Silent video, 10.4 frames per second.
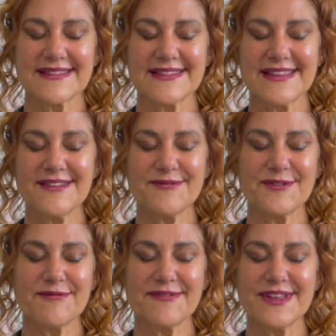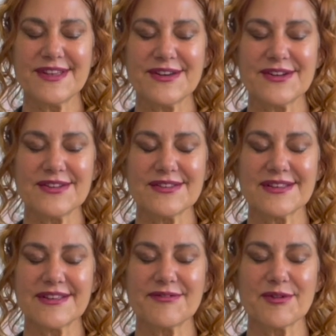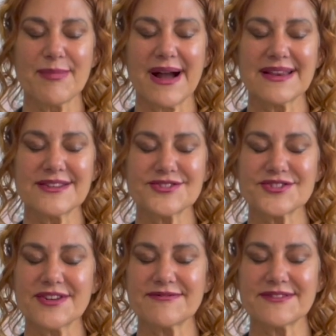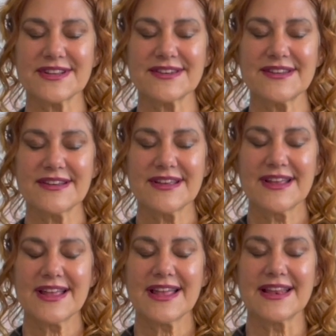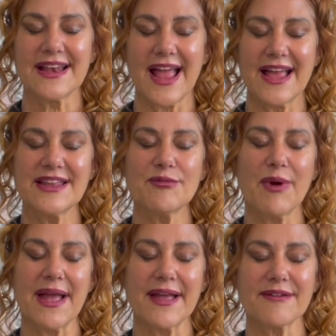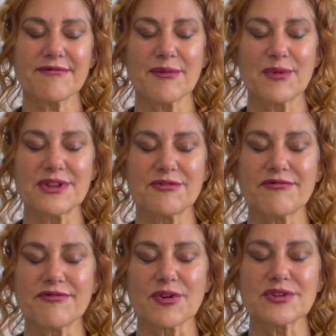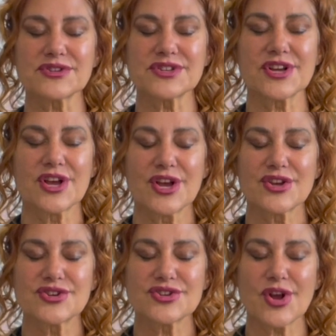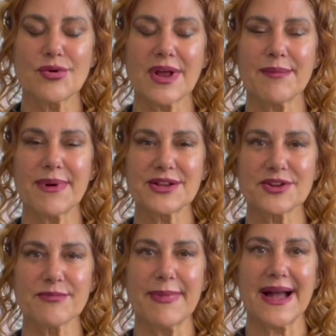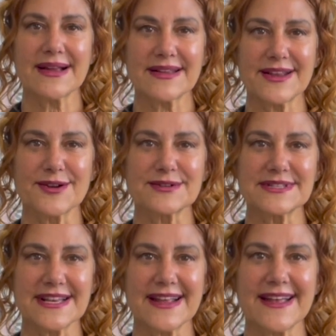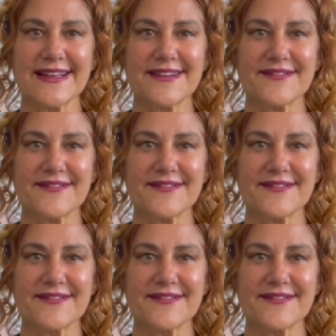See if you feel, if your body is shifted in any way from when you first showed up on your mat here today.